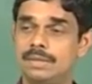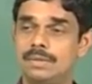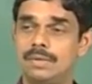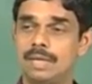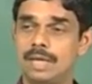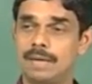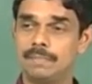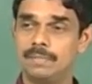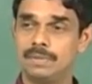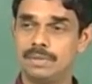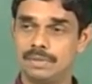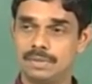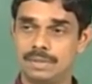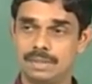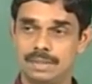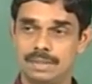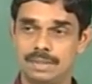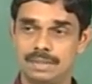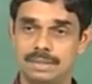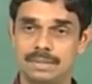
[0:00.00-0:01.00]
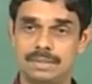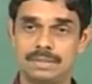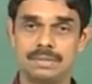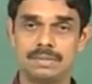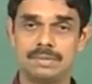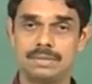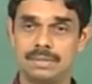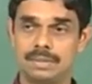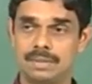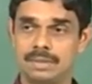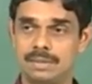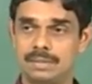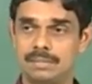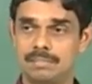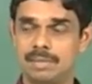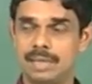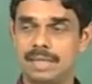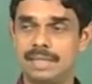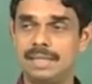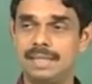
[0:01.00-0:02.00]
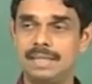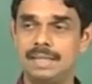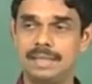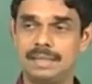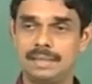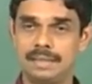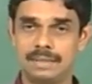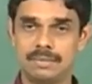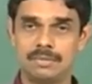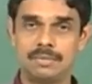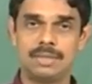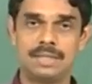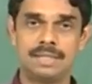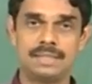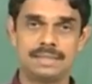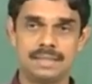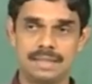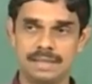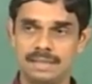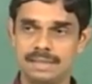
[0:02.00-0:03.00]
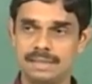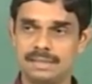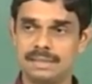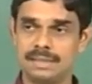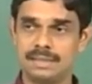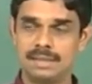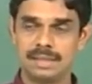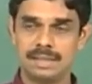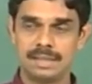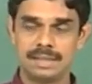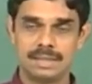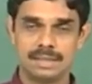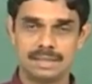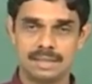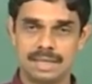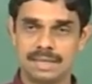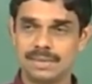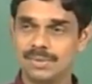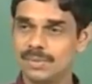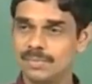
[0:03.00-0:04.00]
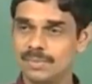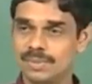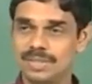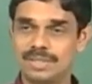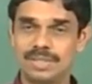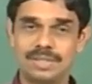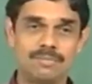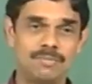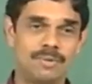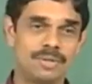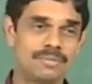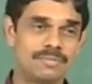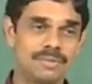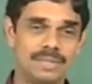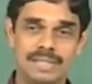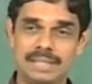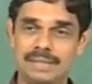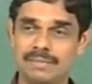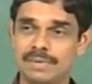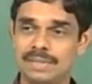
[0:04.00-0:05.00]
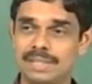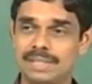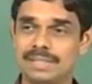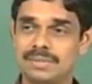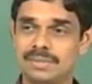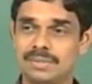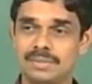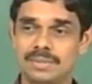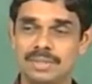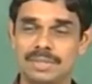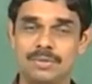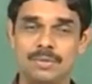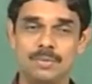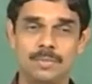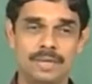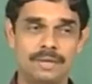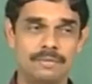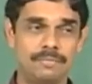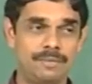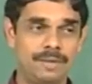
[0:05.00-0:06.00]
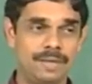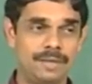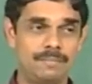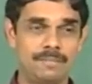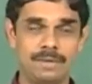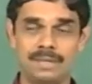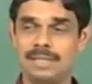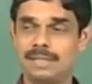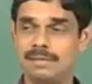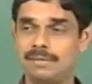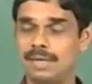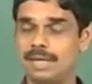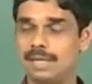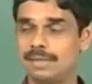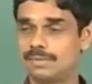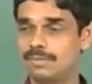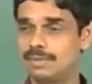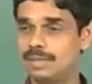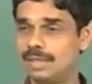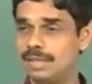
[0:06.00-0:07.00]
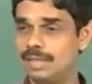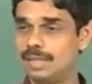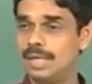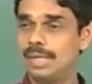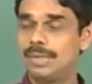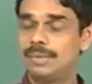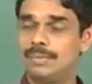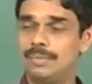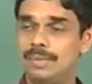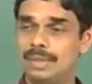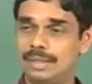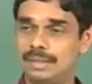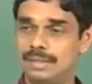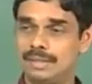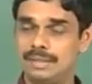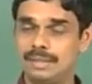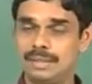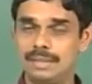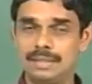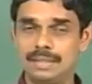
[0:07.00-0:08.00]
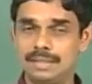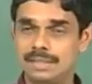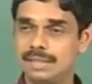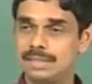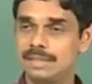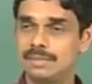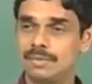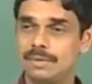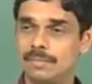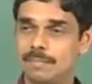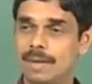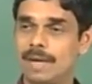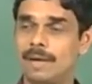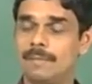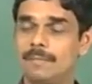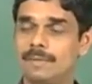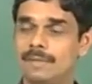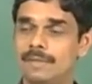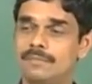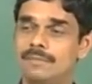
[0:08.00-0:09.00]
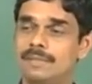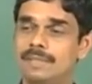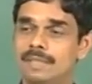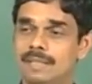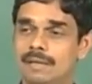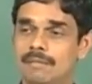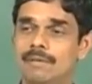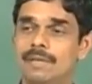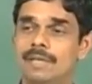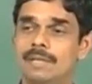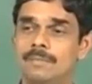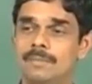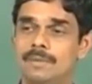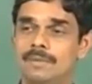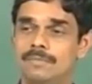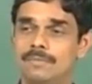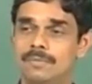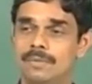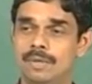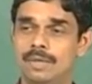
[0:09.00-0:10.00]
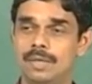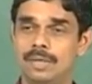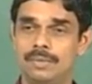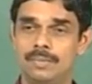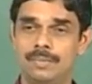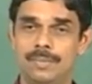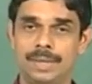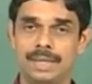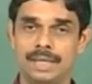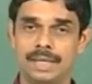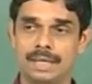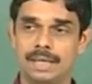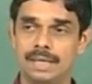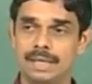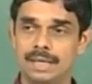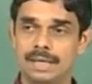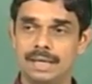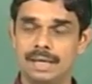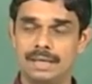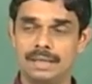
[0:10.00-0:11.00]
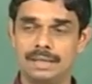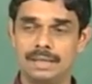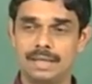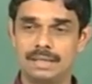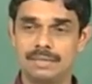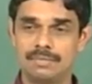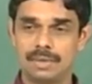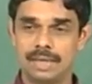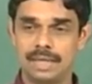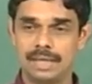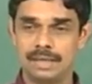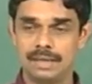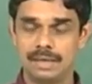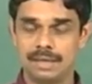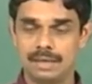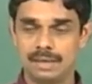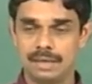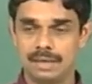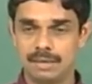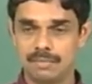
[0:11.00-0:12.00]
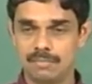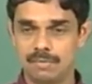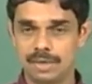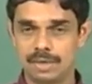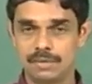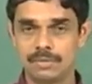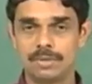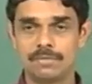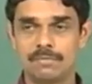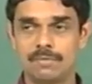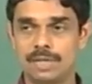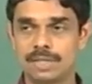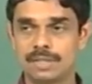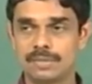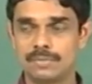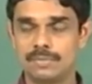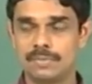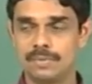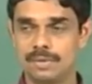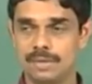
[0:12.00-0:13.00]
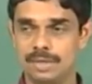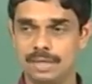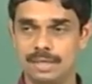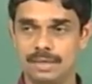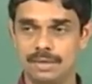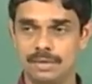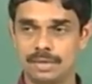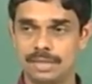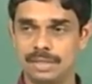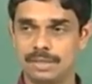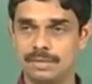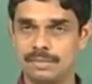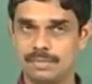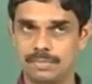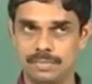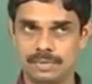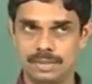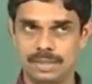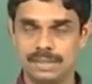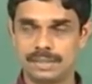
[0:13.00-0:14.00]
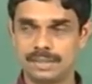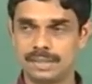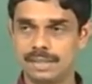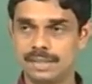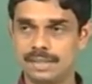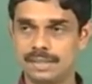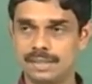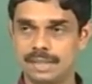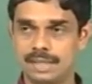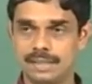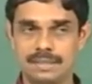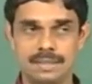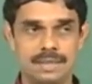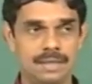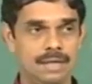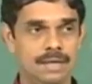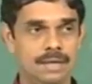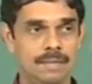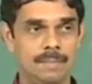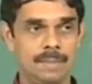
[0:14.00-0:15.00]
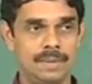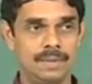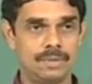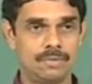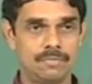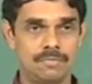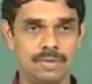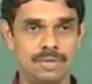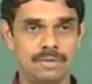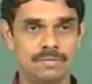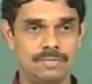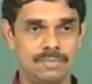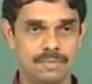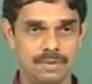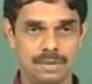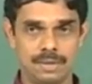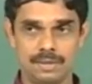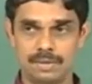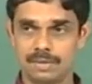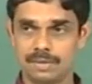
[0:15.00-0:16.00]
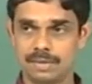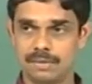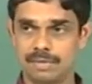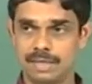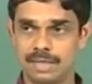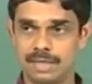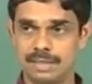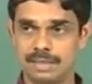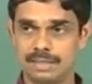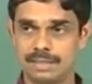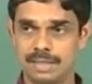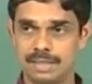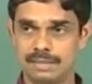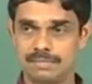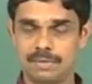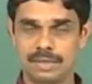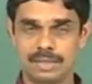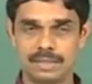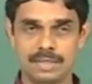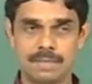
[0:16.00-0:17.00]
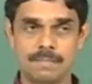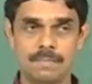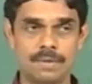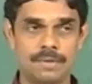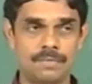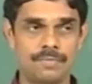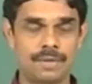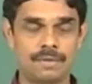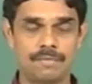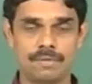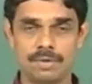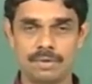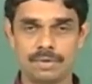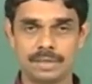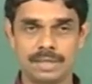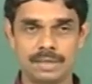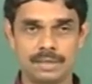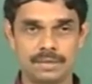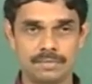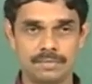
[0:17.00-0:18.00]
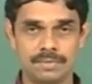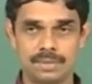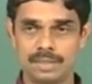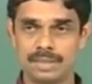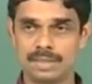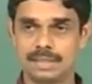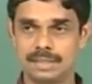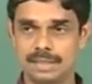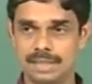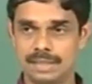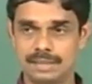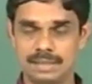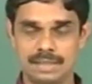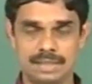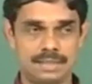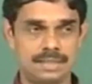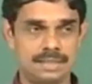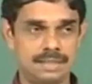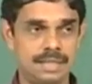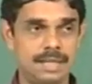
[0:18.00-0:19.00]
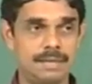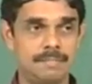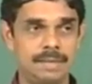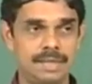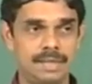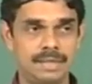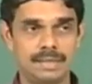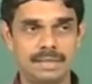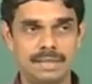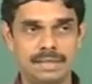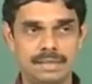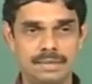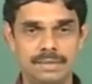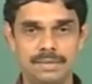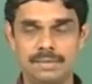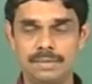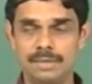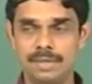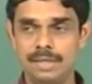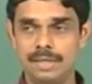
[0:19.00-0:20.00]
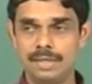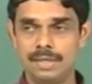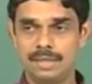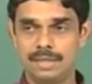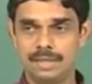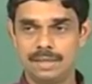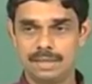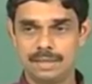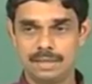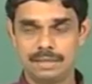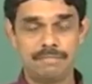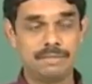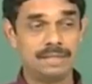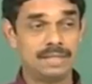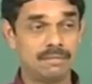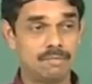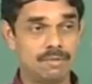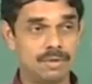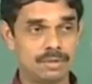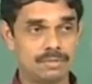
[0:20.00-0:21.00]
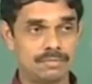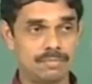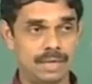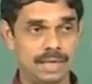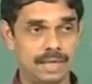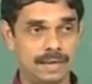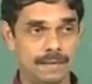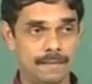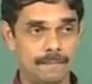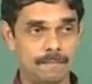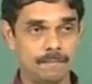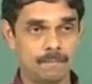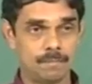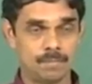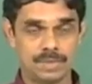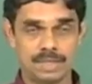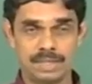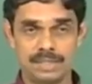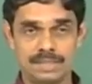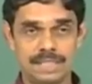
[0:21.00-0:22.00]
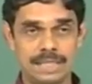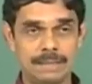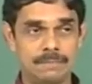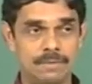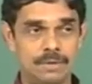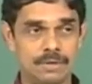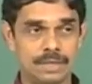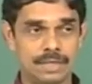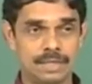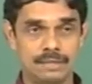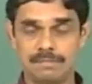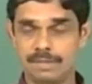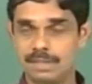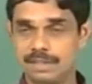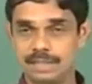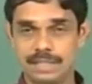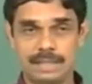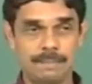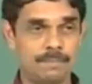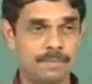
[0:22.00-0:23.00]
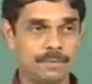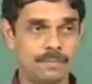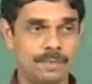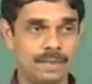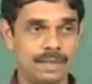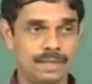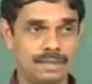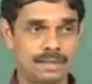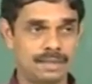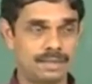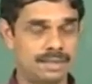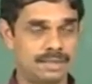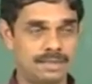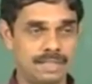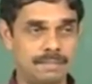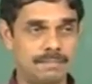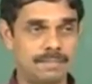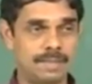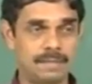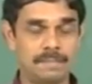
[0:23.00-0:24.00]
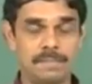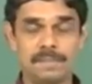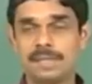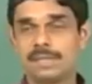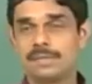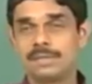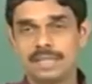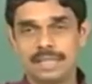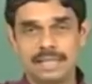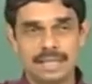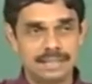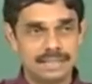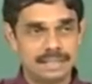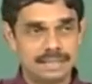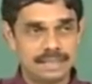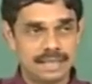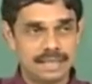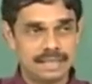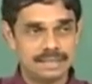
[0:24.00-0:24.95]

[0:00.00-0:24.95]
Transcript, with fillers: to damp the oscillation. So uh, ideally good designers, uh, I do not know whether they will work with the equation or they go by feel, but they will actually tweak. Th this is one parameter which is available for tweaking, and that is why uh, whatever works for a rocket of a certain size may not work for a rocket of another size. For example, if you have a rocket of certain size, let us say ten meter, and you uh, everything works fine, and the same rocket with the same propellant and same diameter you just